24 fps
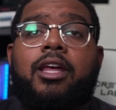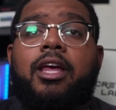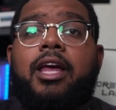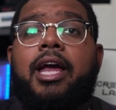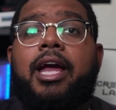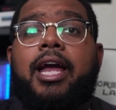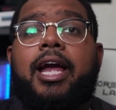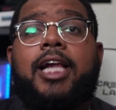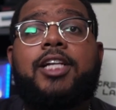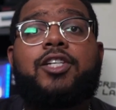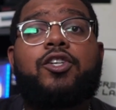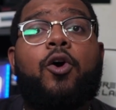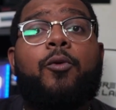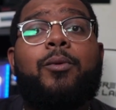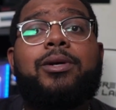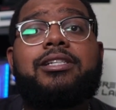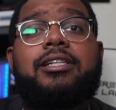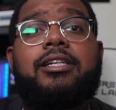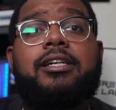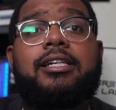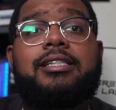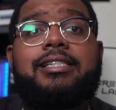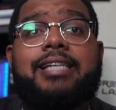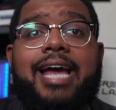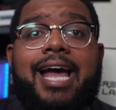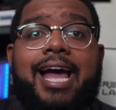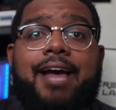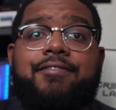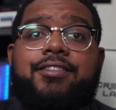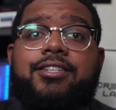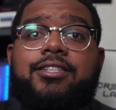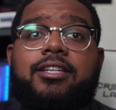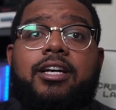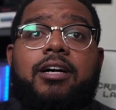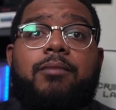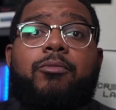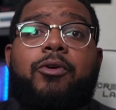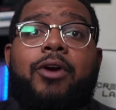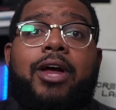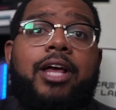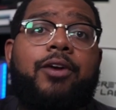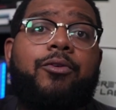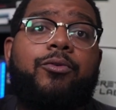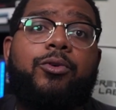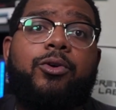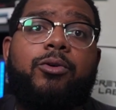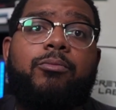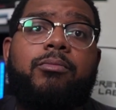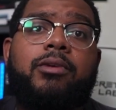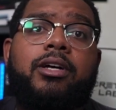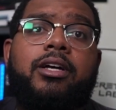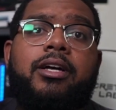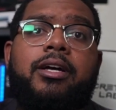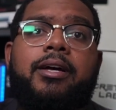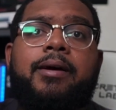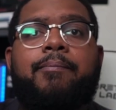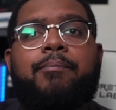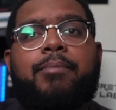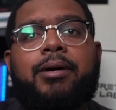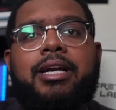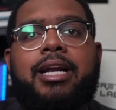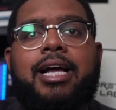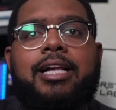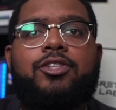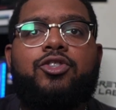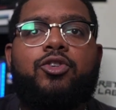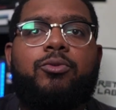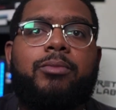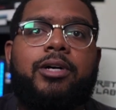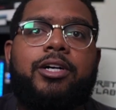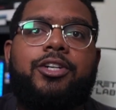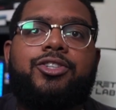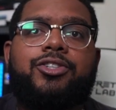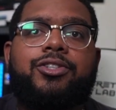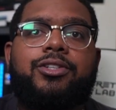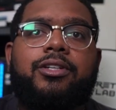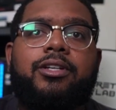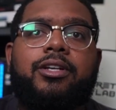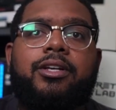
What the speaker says: It's always good to have some headroom, but not too much.